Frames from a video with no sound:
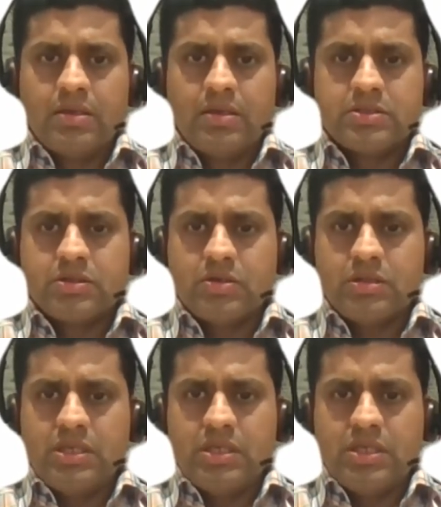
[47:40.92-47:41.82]
So
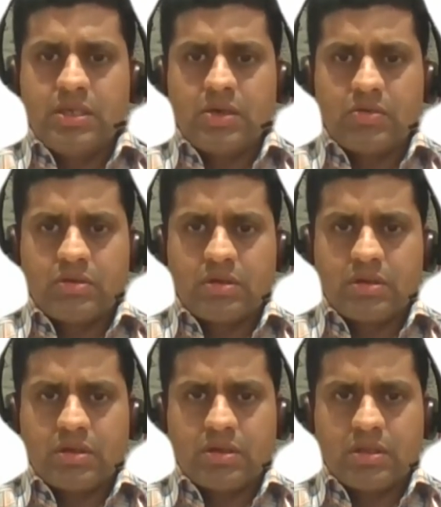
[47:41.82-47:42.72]
the
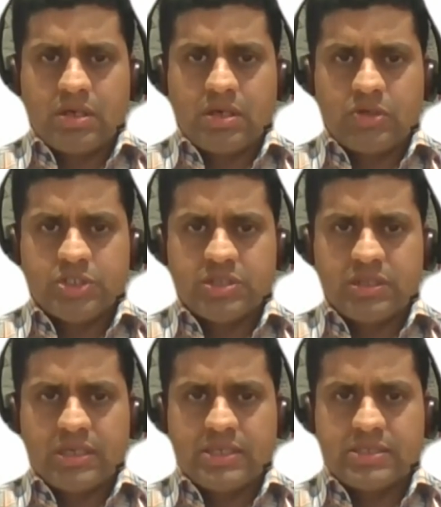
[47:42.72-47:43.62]
other question
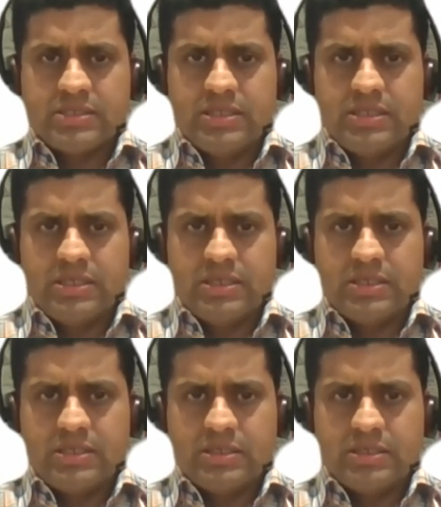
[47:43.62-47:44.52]
that I
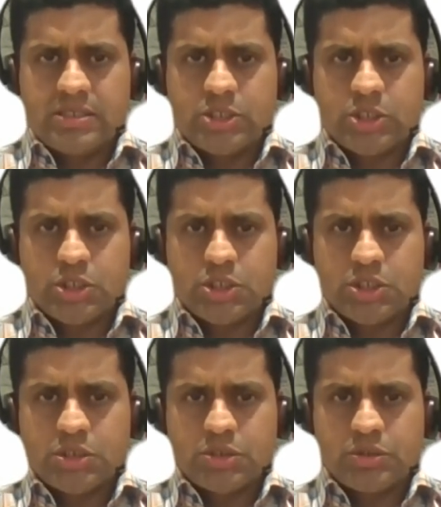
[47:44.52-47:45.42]
see is to, to, to,
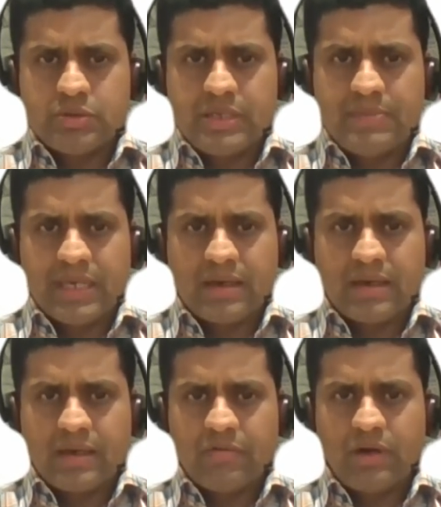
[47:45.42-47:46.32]
to Emeka.
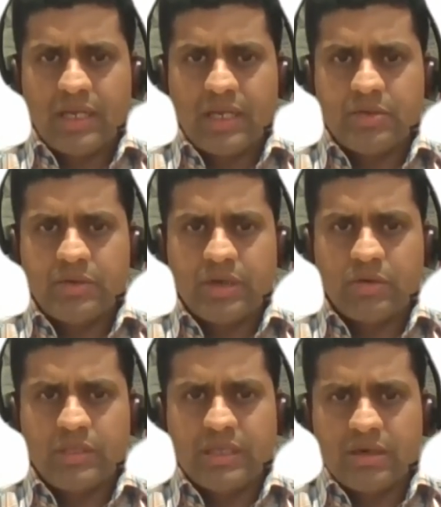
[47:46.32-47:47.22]
I would like to
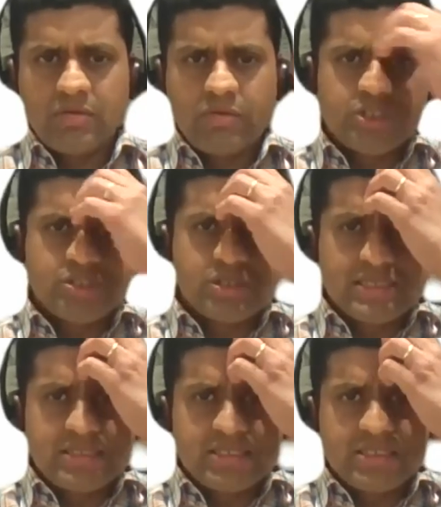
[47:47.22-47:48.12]
echo the other question
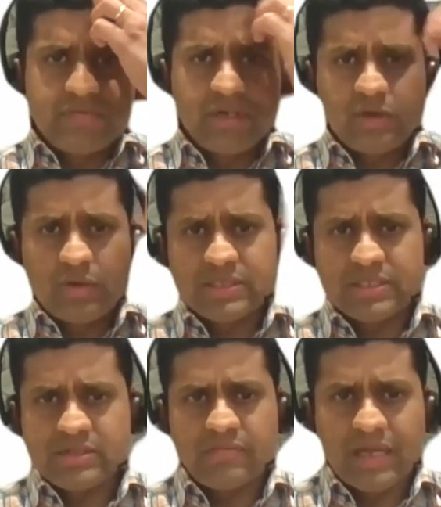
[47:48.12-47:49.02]
as it is difficult to
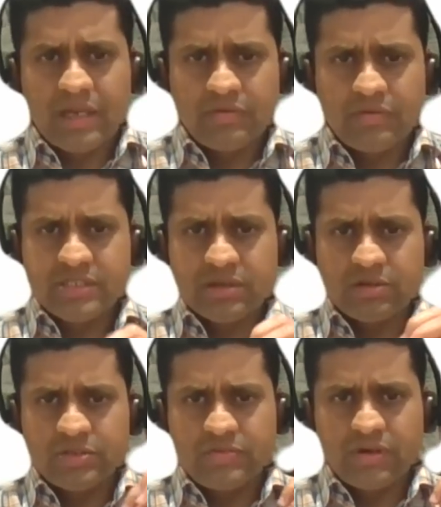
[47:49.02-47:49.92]
assess the value of this
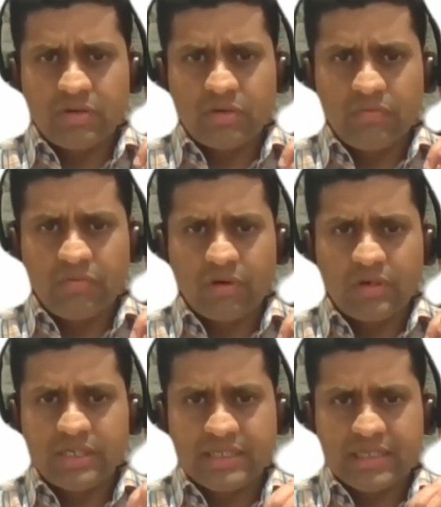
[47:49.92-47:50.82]
technology without knowing what
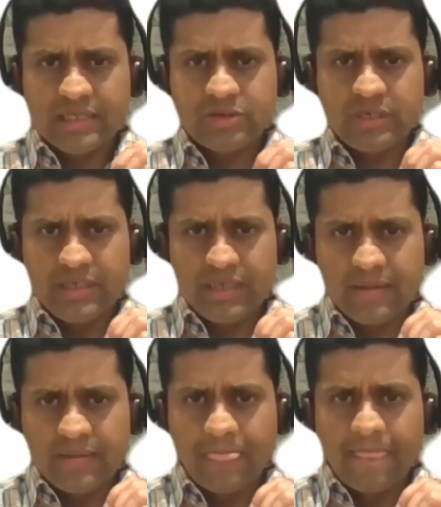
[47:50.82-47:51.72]
it is actually
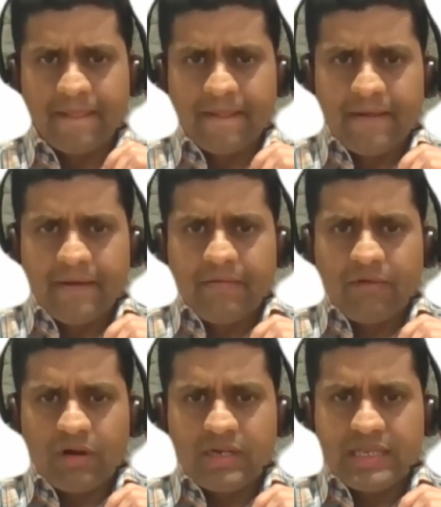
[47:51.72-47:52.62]
done.
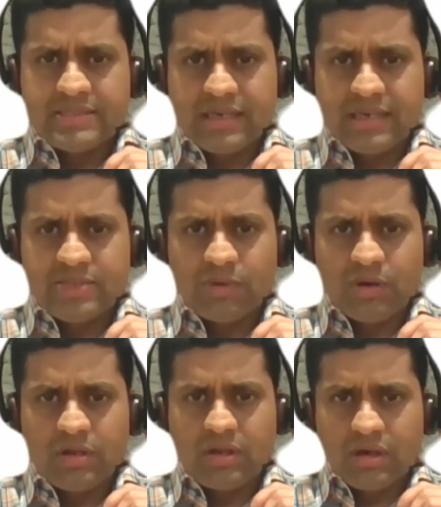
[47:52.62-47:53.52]
What exactly is
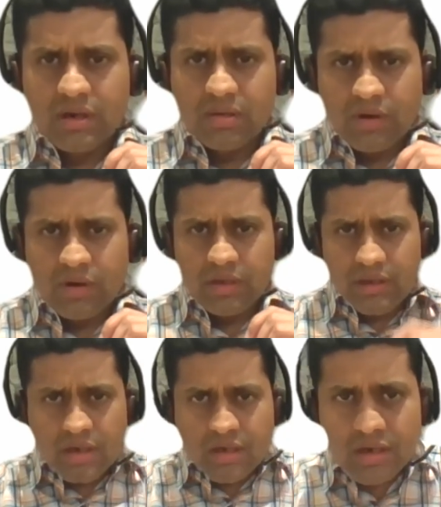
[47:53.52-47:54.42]
molecular,
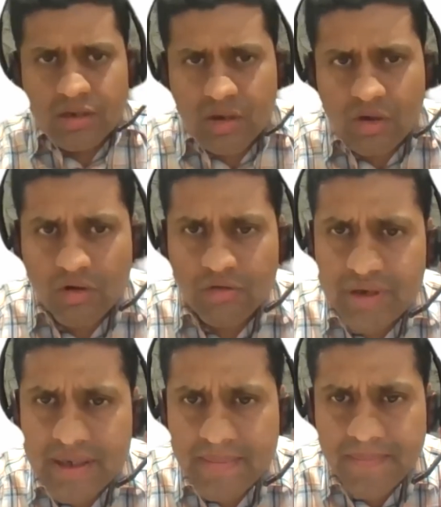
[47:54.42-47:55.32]
molecular
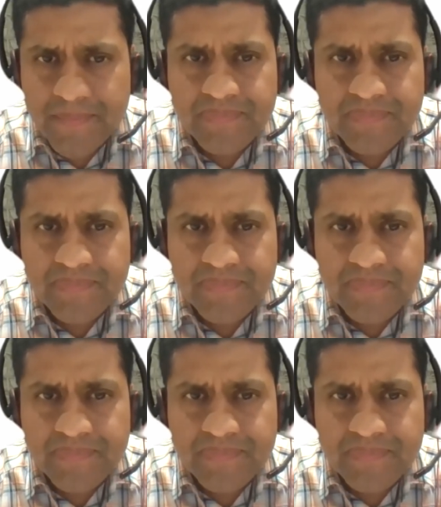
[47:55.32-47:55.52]
cartography?